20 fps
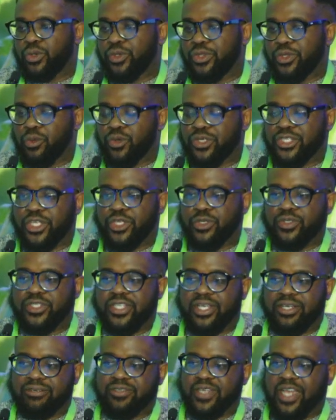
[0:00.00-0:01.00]
water use
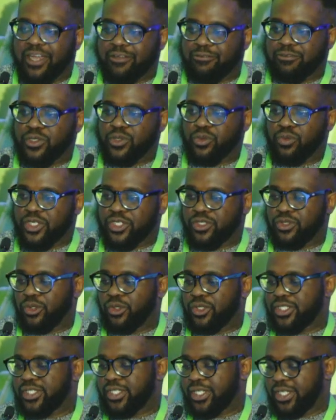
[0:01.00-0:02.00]
after harvest was
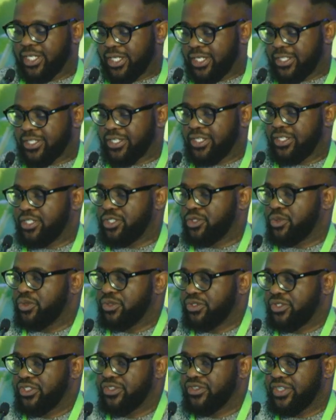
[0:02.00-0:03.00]
not taken into
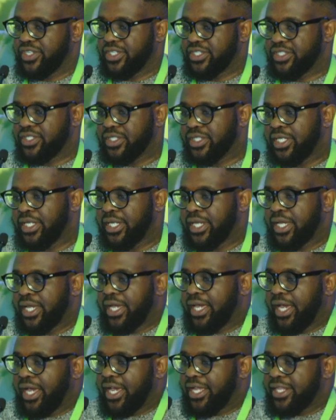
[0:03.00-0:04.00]
consideration.
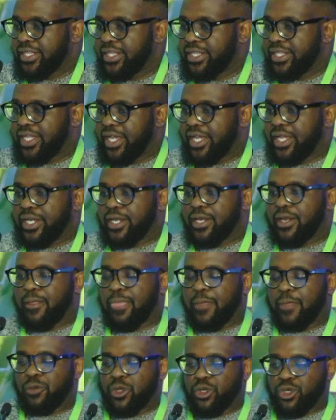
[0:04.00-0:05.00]
And
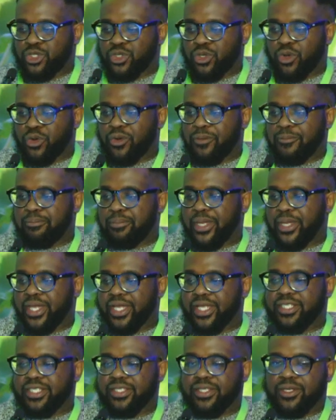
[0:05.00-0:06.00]
then we also
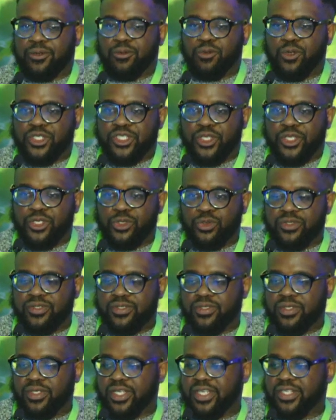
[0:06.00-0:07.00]
compared the water
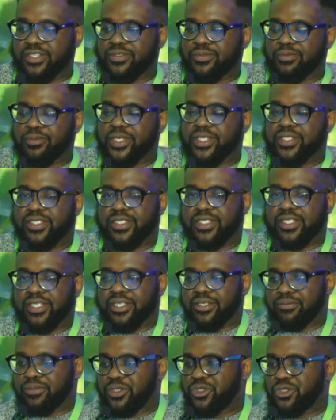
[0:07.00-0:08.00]
use estimates
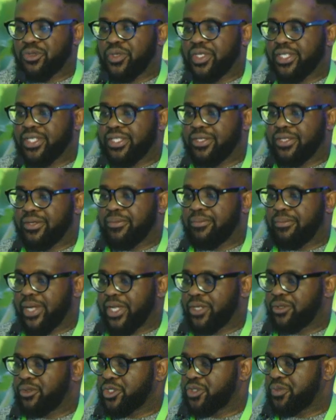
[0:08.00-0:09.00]
between the
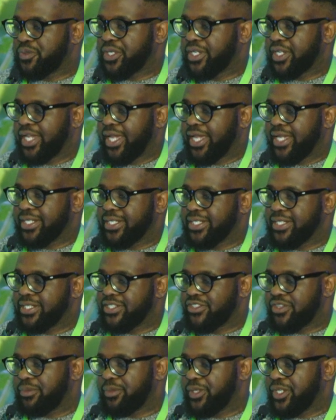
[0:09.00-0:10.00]
micro sprinkler and
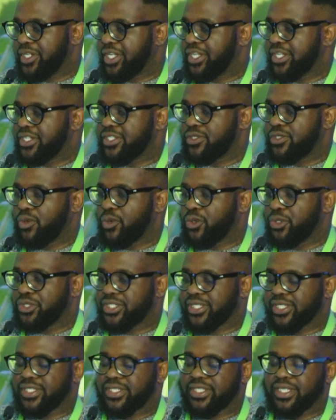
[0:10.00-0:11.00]
drip irrigated
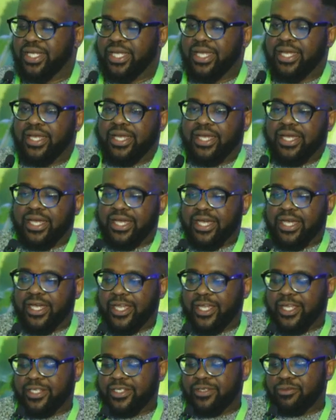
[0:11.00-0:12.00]
orchard.
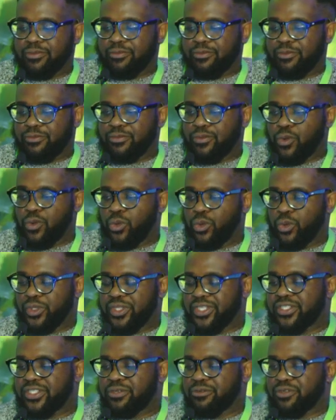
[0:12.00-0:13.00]
And for
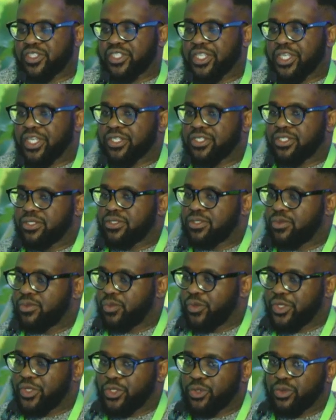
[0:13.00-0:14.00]
these investigations,
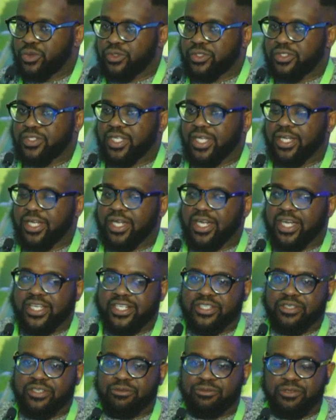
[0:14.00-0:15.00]
we used
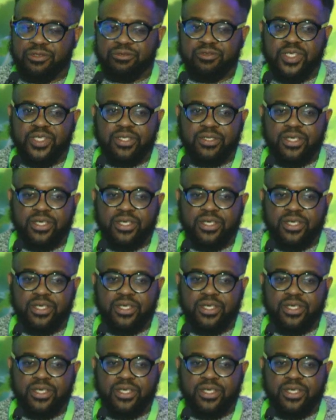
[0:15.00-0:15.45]
150